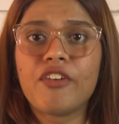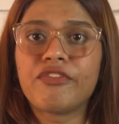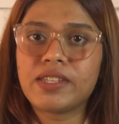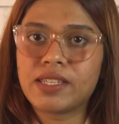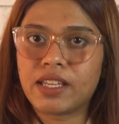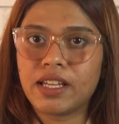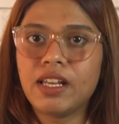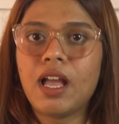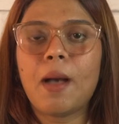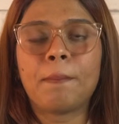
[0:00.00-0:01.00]

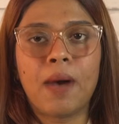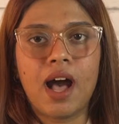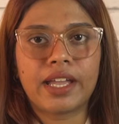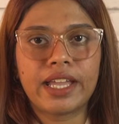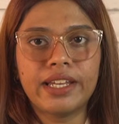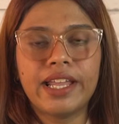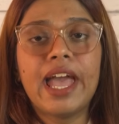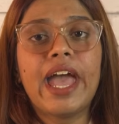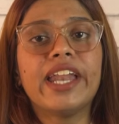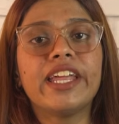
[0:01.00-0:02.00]
fiscal, market,
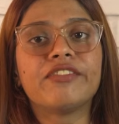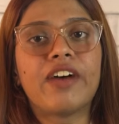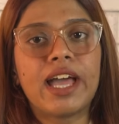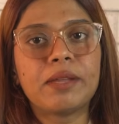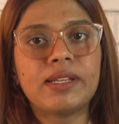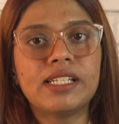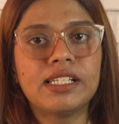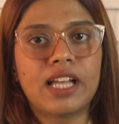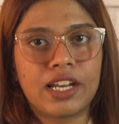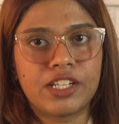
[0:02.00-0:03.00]
and
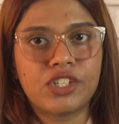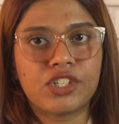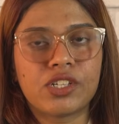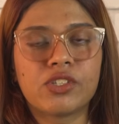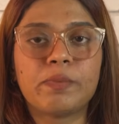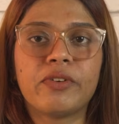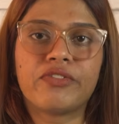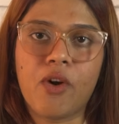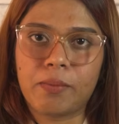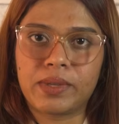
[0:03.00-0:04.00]
environmental conditions on
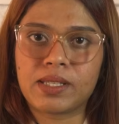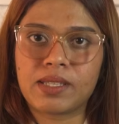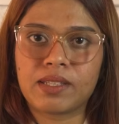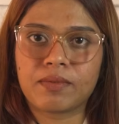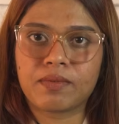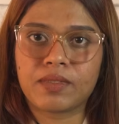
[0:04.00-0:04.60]
performance.